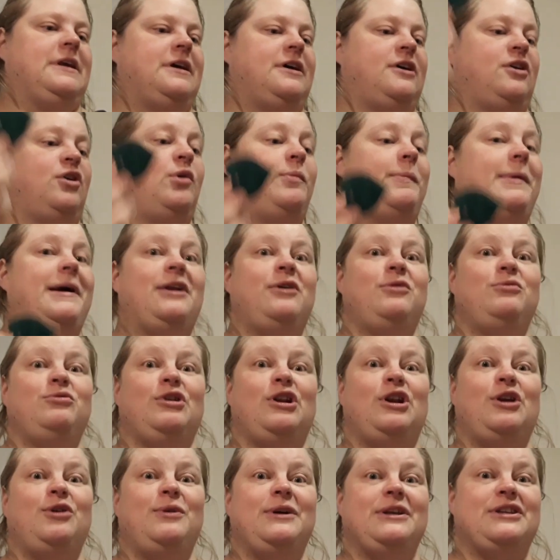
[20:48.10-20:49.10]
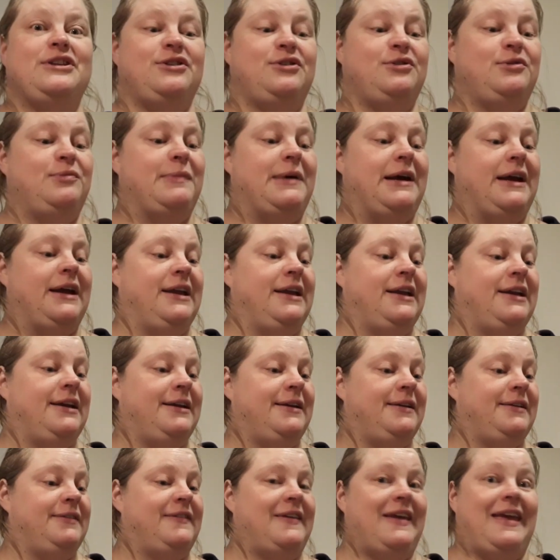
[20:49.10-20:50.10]
Hope I don't glue it to
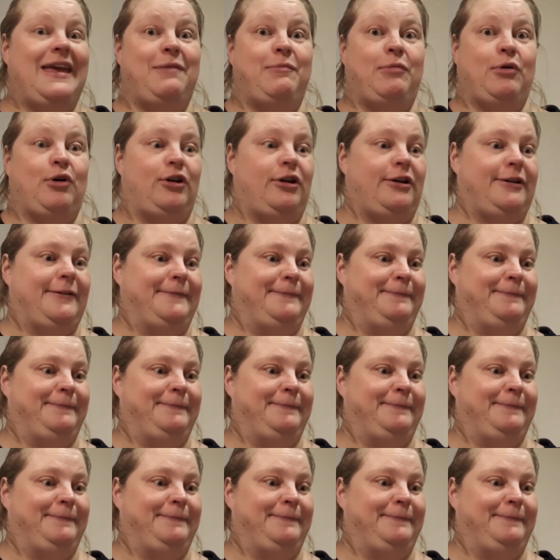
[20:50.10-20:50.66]
my table.